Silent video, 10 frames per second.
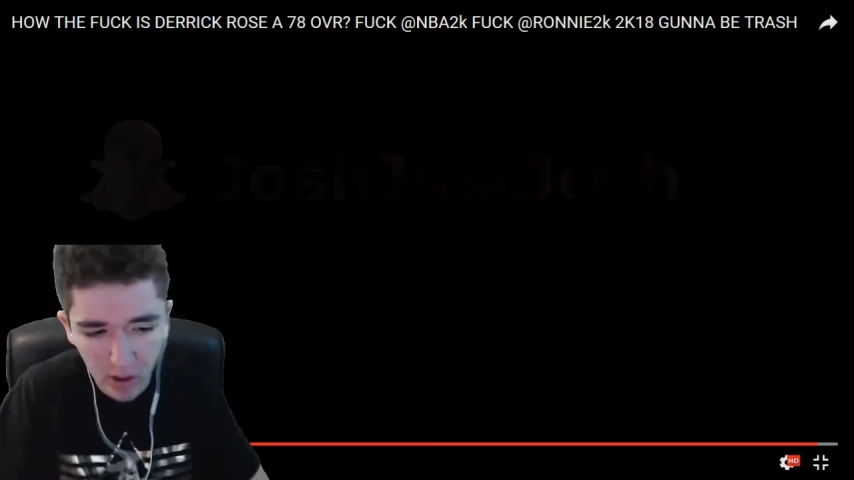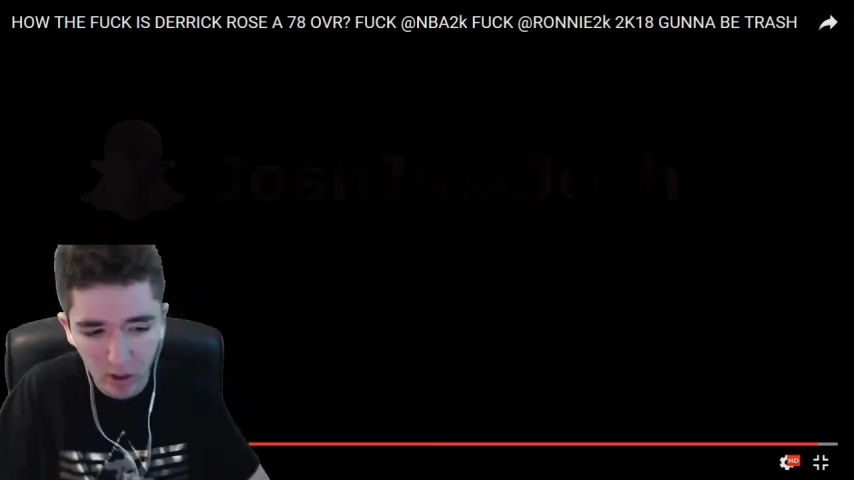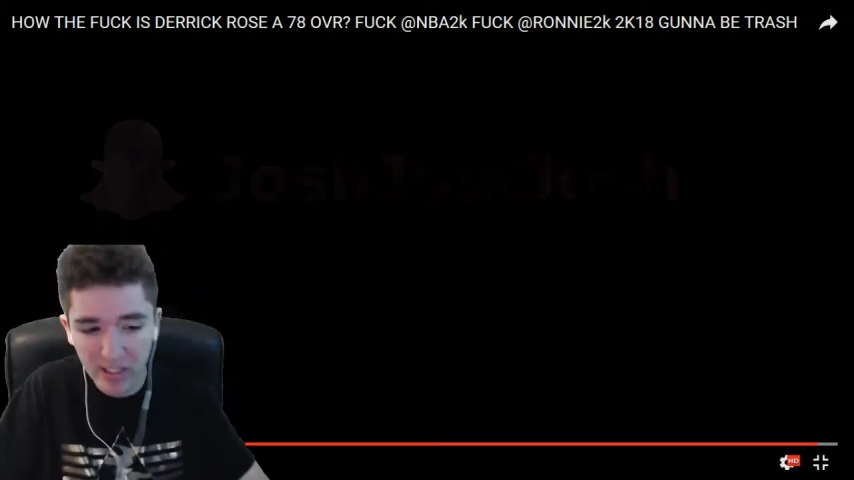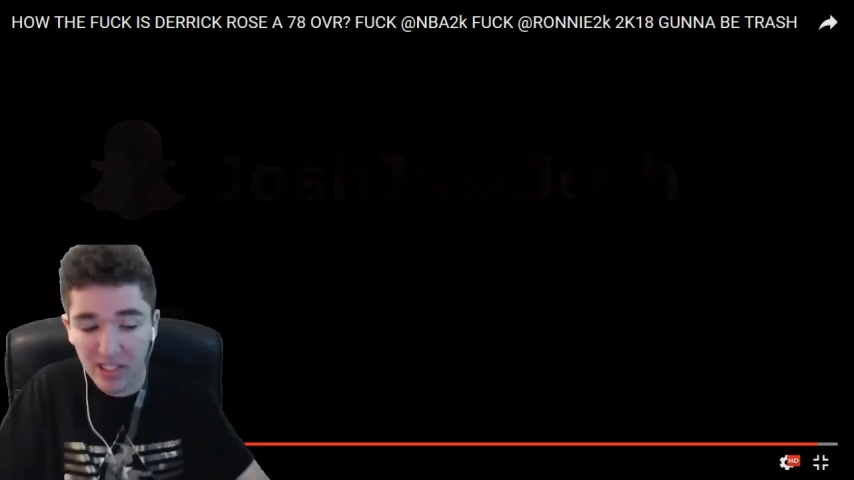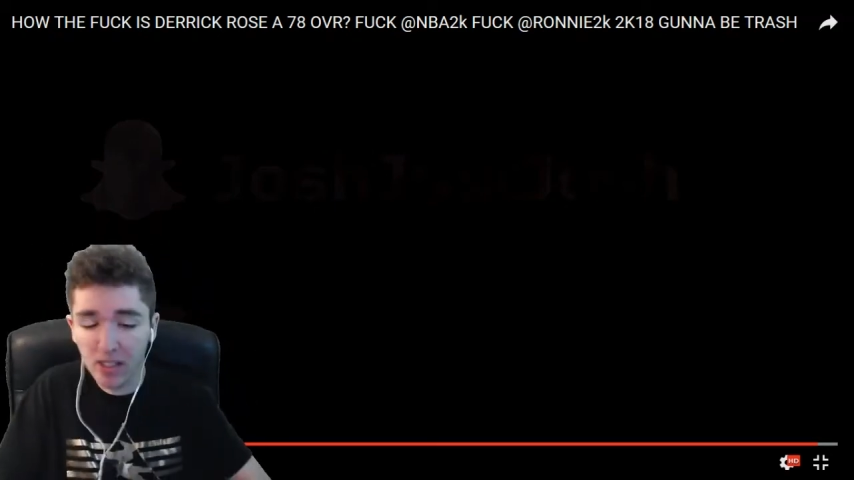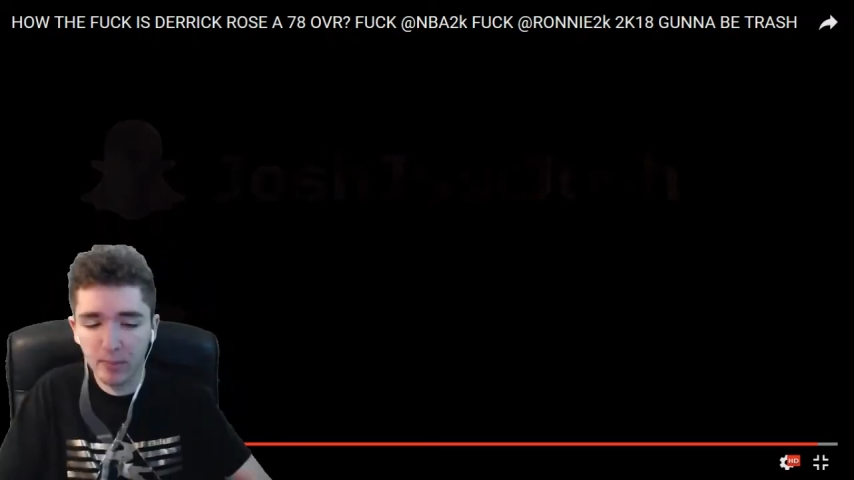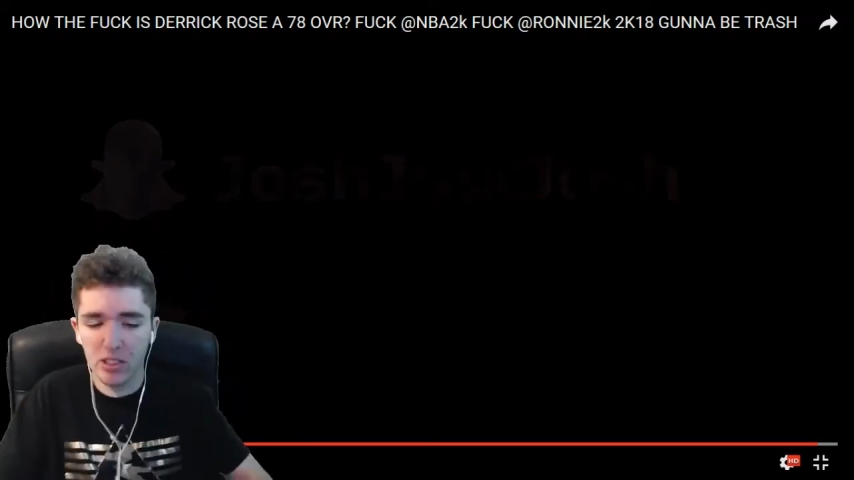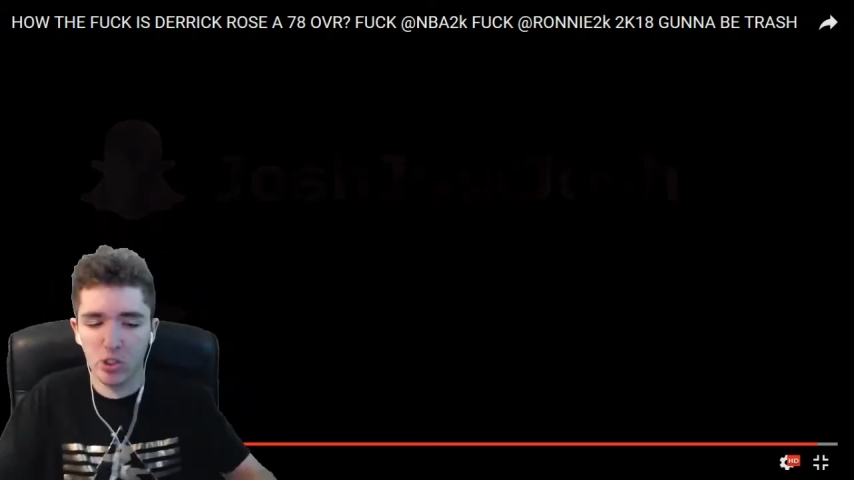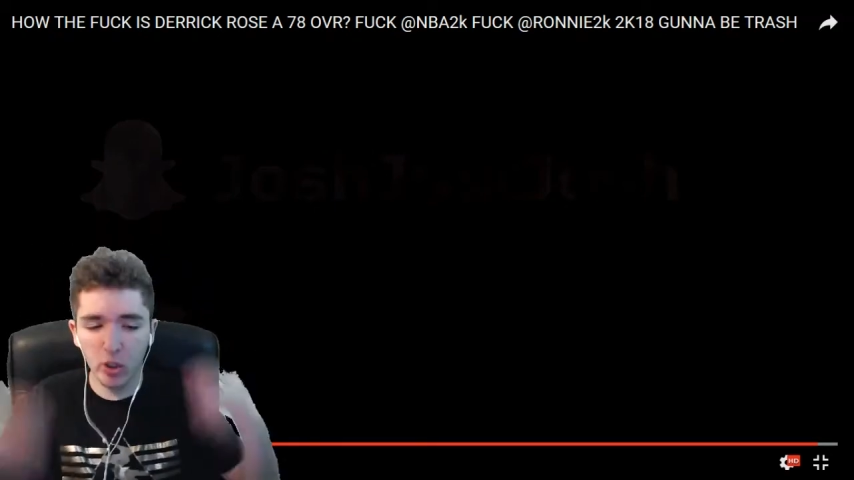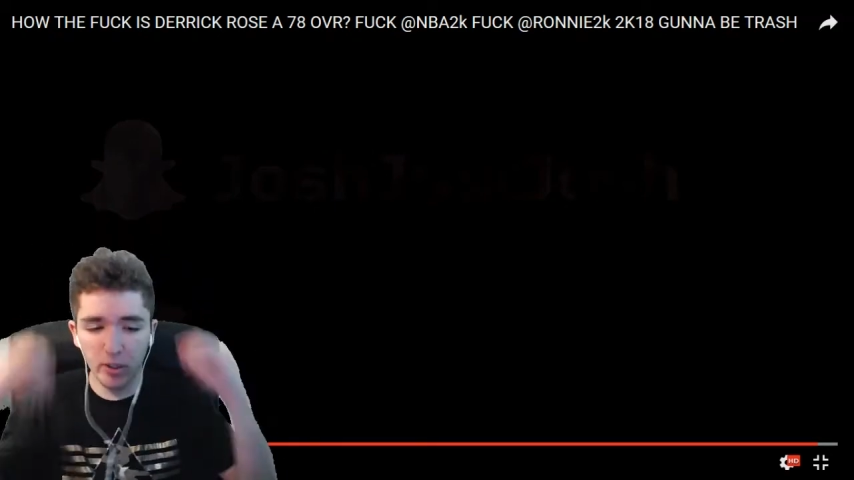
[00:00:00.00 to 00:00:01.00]
he's gonna be
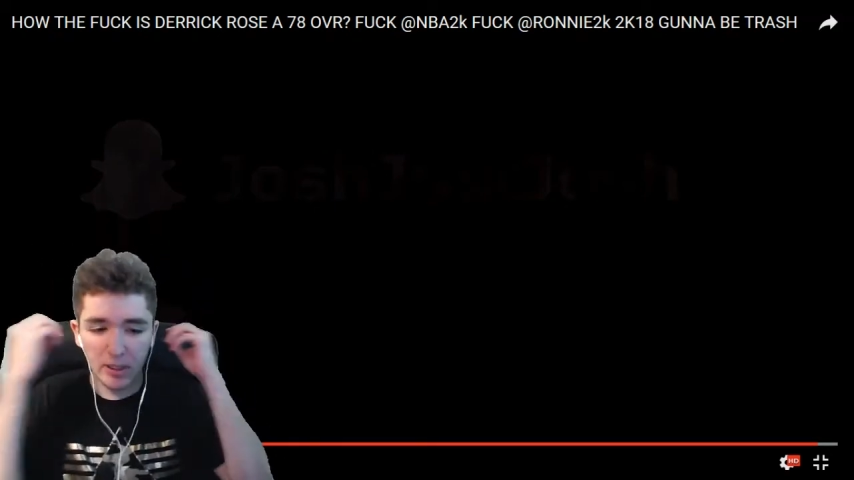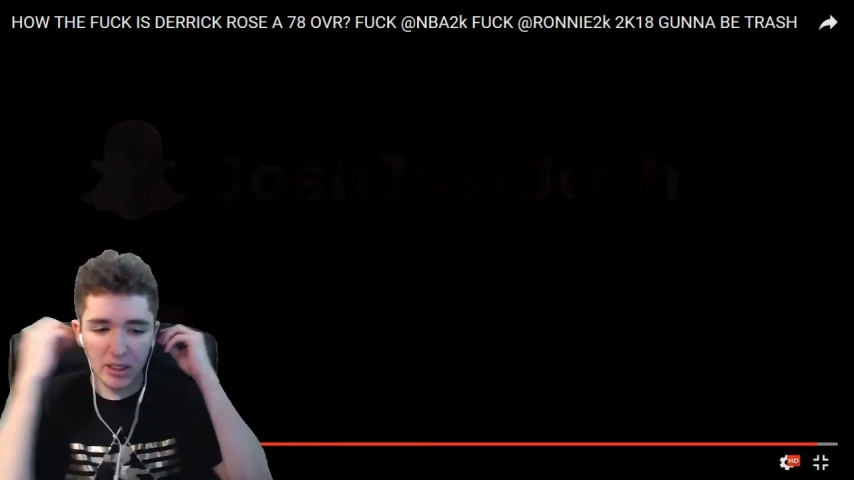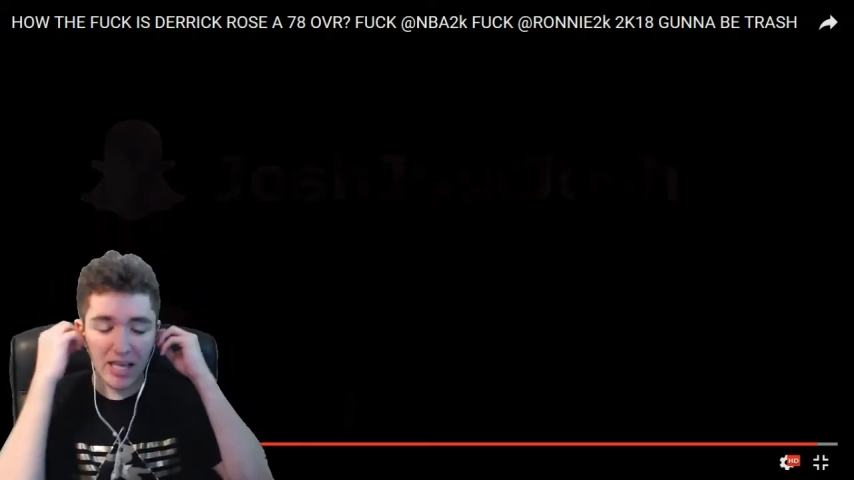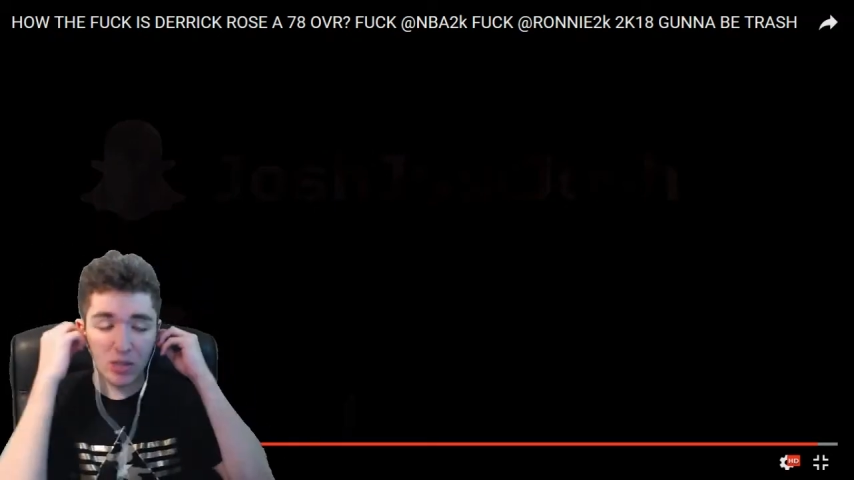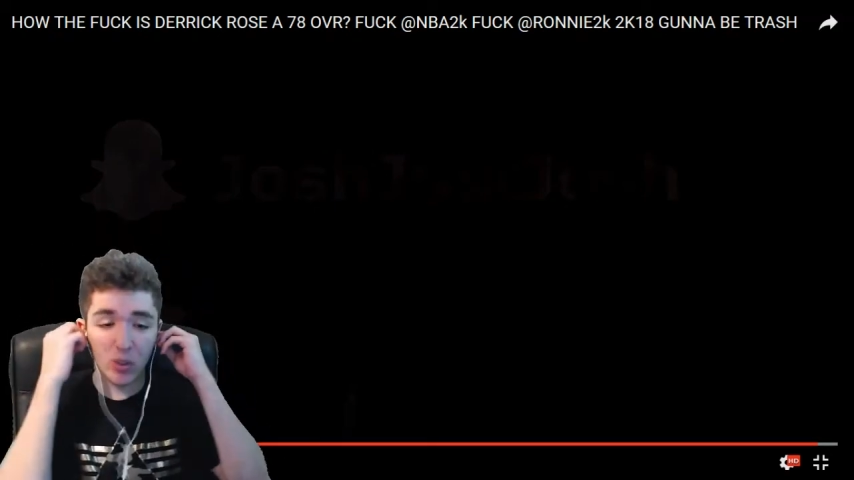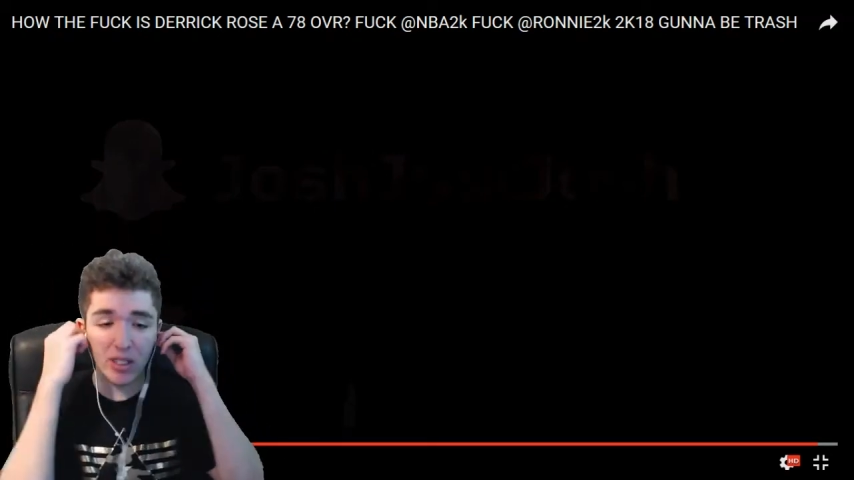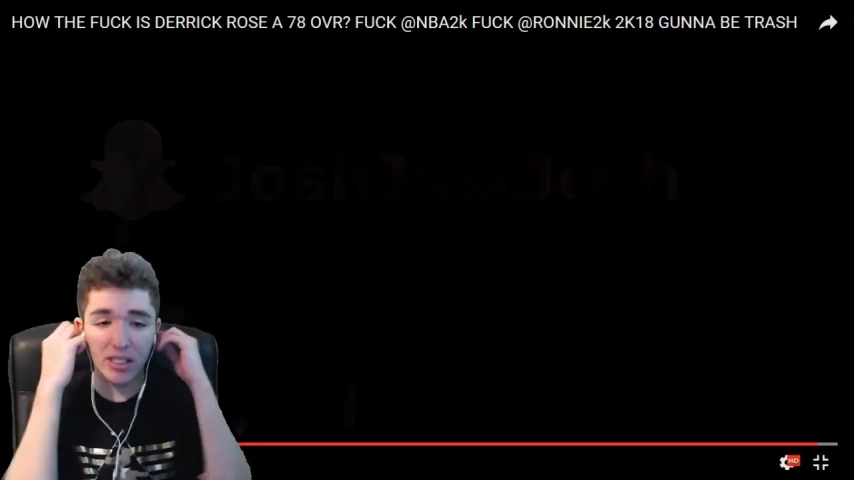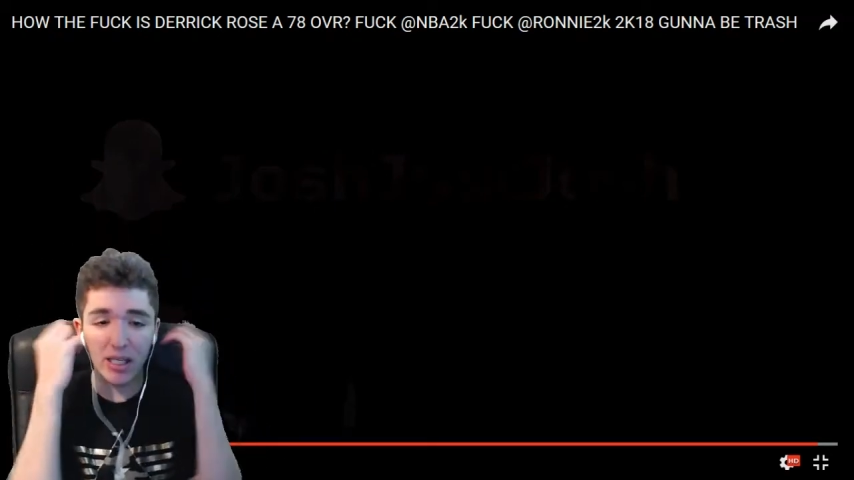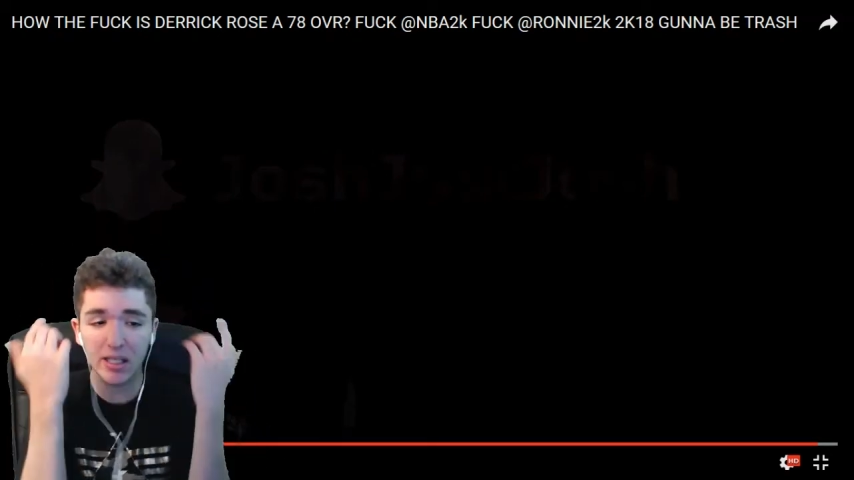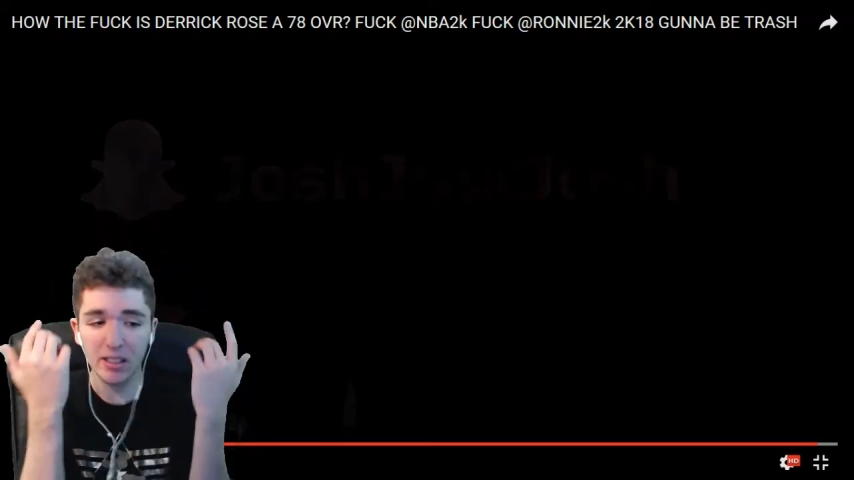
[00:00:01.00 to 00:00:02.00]
screaming, that's what he
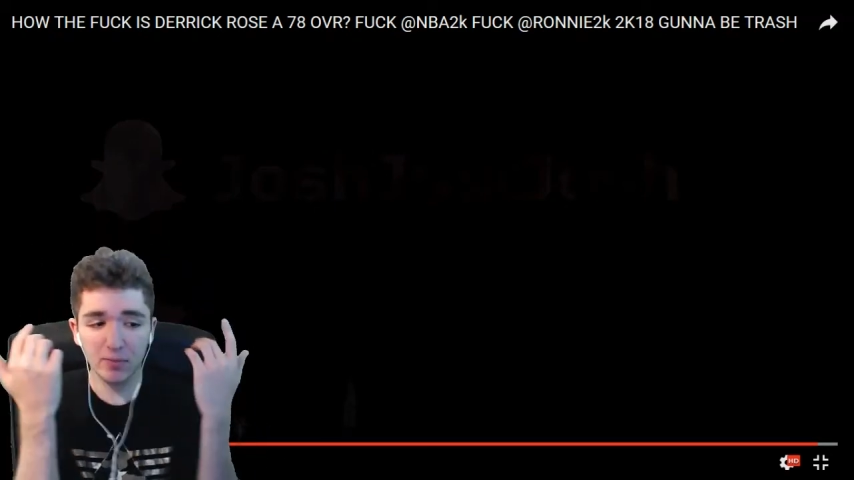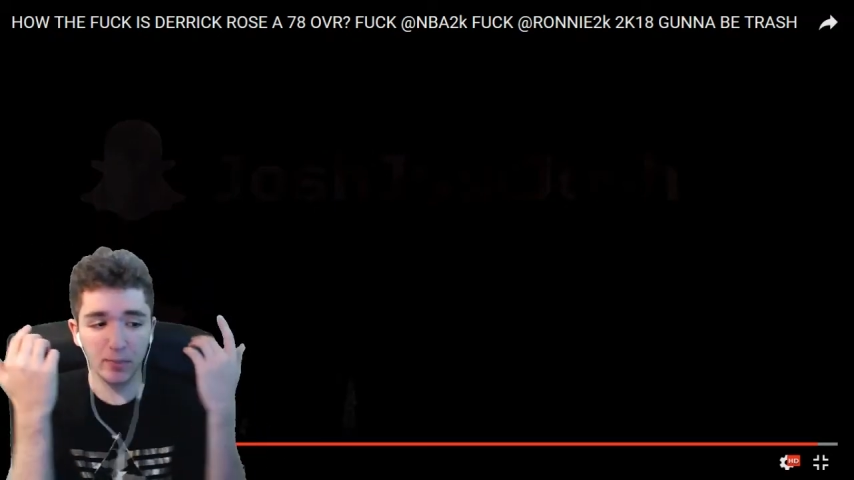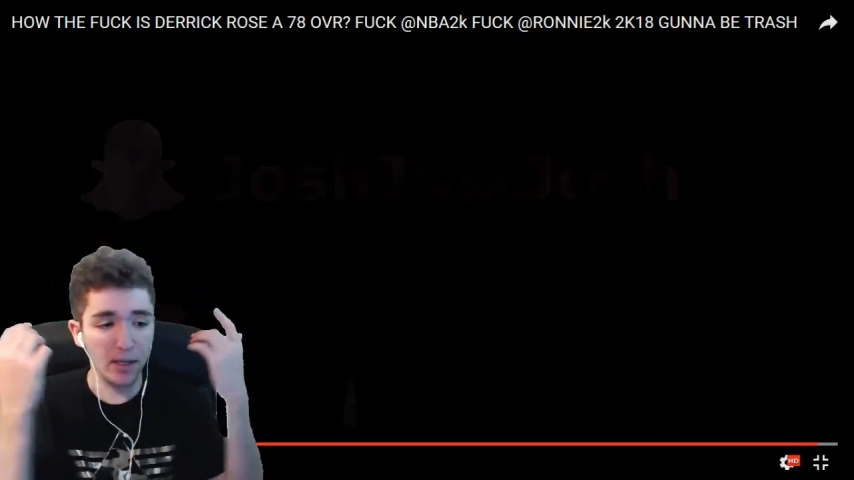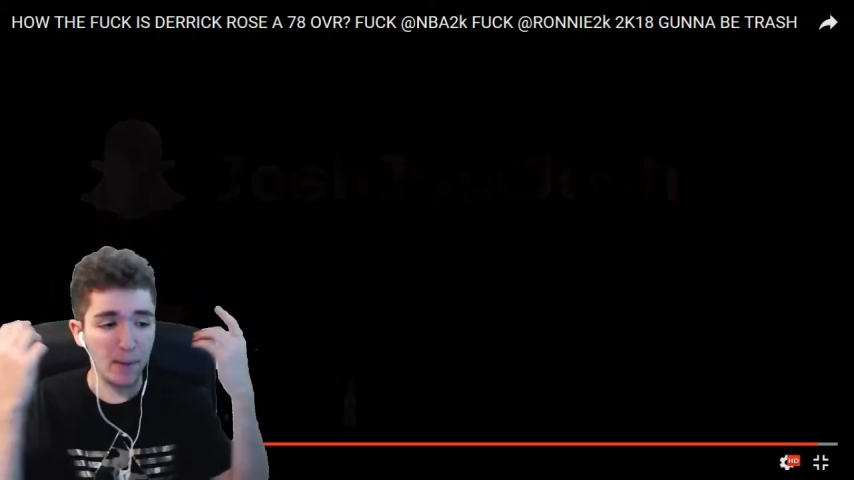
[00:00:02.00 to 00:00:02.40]
does, but